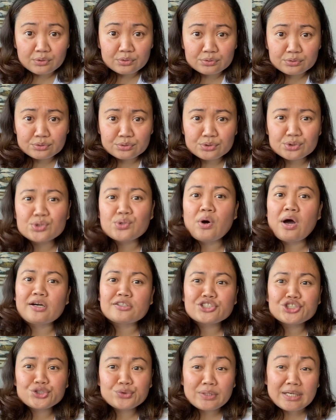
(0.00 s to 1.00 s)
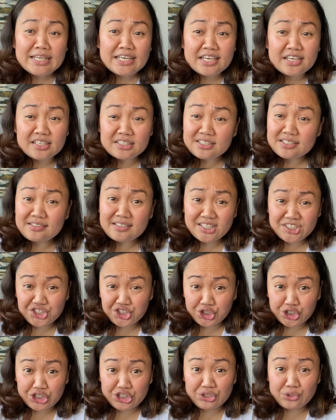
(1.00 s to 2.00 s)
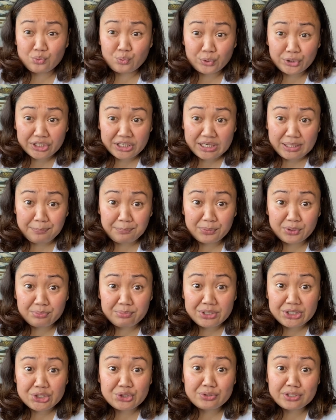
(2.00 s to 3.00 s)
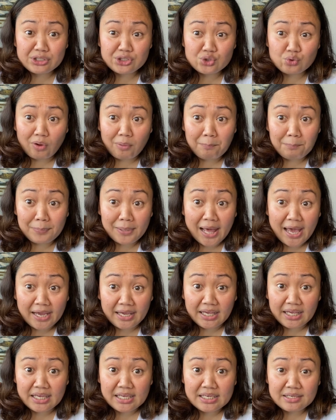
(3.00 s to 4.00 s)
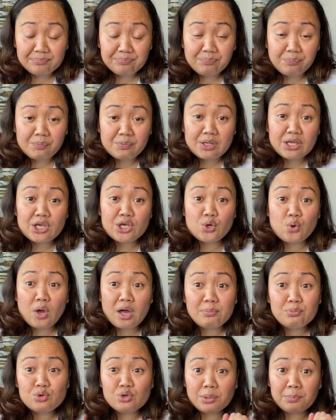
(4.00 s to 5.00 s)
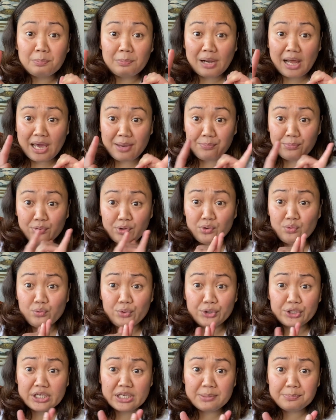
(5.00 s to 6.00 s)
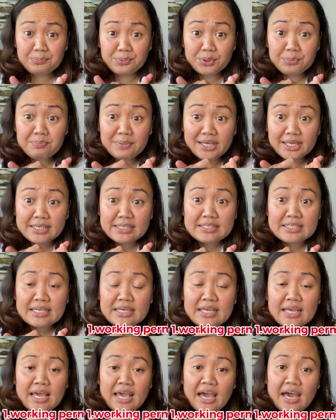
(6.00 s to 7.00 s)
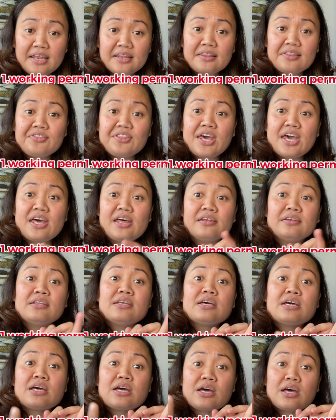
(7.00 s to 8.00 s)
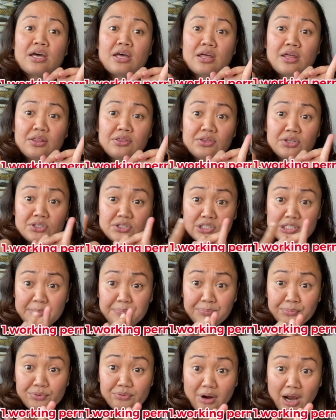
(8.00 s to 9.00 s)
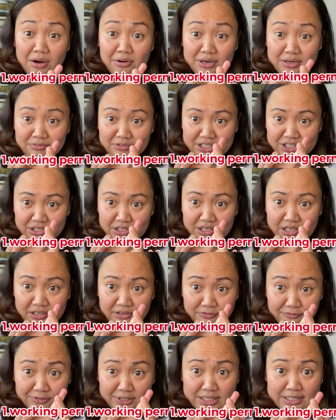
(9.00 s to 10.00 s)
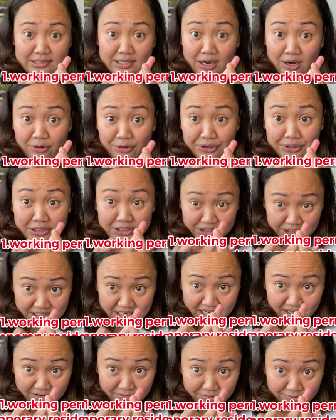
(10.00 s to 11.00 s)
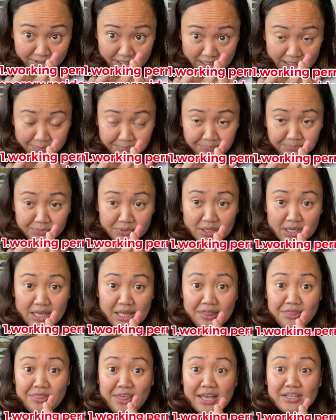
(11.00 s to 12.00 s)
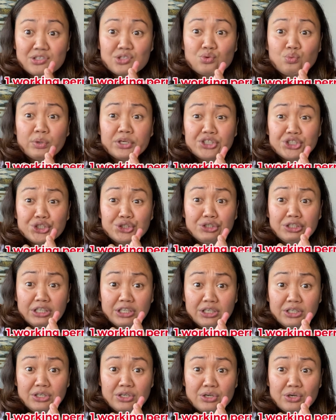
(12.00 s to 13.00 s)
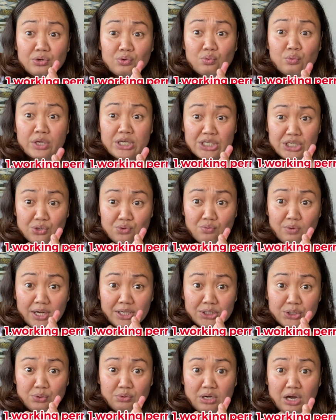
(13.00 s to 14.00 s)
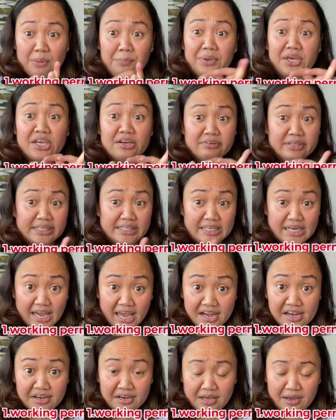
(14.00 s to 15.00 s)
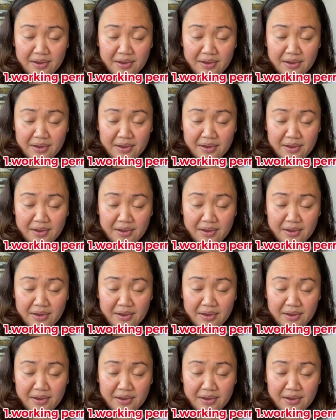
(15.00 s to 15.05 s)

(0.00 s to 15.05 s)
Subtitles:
So actually, it's not just the working permit you need to apply. You have to apply for a working permit, and then the temporary resident visa, or the TRV. That's what you need when you want to come here in Canada.